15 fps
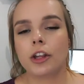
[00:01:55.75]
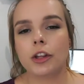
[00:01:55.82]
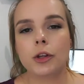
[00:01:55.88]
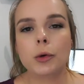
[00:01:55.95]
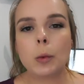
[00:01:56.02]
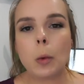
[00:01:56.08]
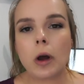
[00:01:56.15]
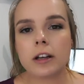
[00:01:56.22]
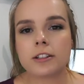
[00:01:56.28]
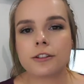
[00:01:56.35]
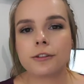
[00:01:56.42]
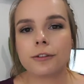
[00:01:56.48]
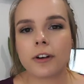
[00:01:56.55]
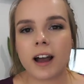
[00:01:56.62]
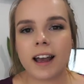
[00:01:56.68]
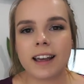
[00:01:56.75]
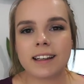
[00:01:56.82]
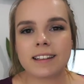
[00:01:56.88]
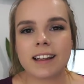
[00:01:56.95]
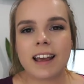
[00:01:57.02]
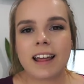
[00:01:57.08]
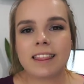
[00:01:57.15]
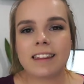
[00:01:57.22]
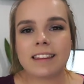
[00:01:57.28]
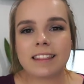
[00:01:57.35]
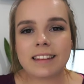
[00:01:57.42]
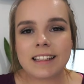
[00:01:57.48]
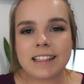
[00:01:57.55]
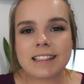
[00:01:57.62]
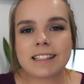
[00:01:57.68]
You want to find the
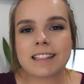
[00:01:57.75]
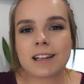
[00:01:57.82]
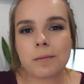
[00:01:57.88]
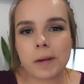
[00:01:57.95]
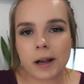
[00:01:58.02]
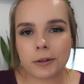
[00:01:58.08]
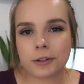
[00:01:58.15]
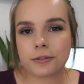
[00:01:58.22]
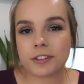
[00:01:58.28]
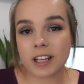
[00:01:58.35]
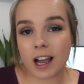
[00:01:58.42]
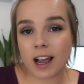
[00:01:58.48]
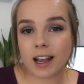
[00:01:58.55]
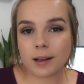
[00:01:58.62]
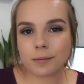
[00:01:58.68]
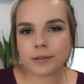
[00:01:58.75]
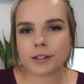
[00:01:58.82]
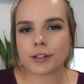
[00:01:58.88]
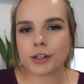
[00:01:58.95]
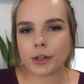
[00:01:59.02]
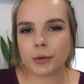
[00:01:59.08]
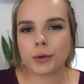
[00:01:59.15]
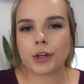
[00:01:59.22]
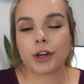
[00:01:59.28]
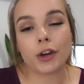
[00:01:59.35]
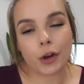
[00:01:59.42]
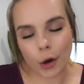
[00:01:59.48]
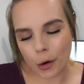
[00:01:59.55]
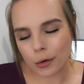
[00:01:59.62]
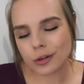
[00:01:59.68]
least amount of times that you can
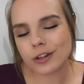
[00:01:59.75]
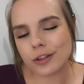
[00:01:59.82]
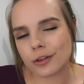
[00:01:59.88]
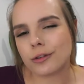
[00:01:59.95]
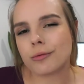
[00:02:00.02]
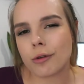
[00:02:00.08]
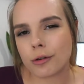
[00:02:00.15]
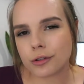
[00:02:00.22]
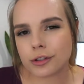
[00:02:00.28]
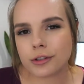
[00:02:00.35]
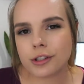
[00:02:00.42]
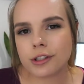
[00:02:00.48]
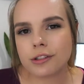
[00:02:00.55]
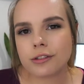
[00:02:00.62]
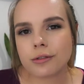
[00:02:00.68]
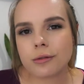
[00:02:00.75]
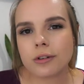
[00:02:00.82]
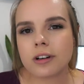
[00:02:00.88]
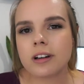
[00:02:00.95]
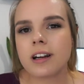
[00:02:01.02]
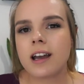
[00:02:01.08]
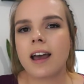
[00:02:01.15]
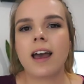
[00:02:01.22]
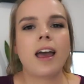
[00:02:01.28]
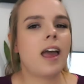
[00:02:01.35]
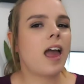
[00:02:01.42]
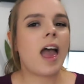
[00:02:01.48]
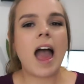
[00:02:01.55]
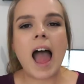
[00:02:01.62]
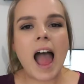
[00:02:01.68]
go to the grocery store
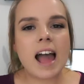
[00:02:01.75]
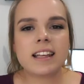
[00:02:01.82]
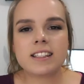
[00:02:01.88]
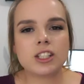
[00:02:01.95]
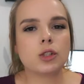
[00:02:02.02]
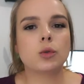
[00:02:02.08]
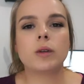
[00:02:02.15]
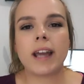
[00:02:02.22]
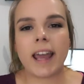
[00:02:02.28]
as you